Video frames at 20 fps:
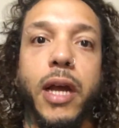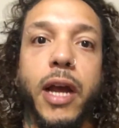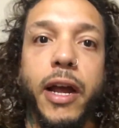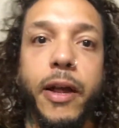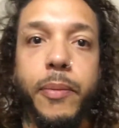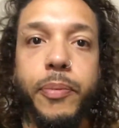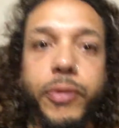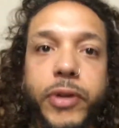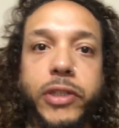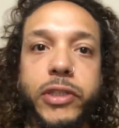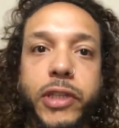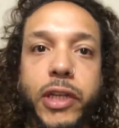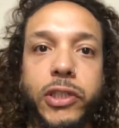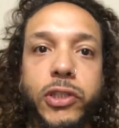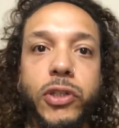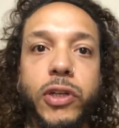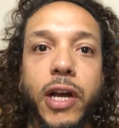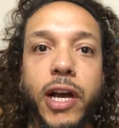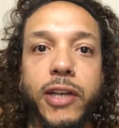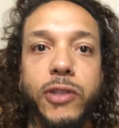I
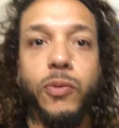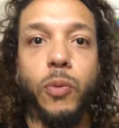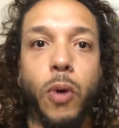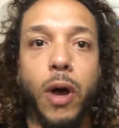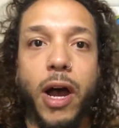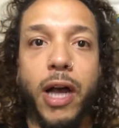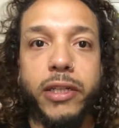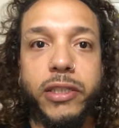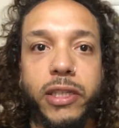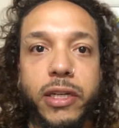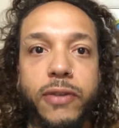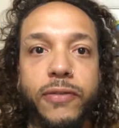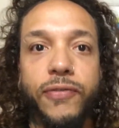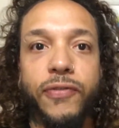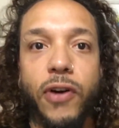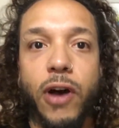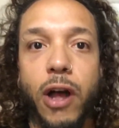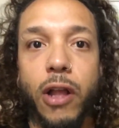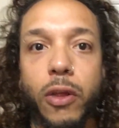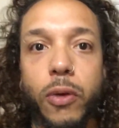appreciate you guys watching and
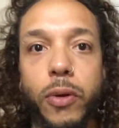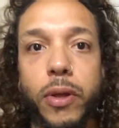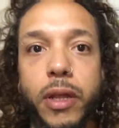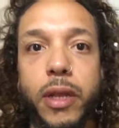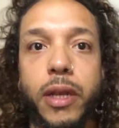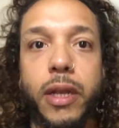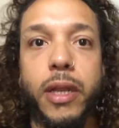following.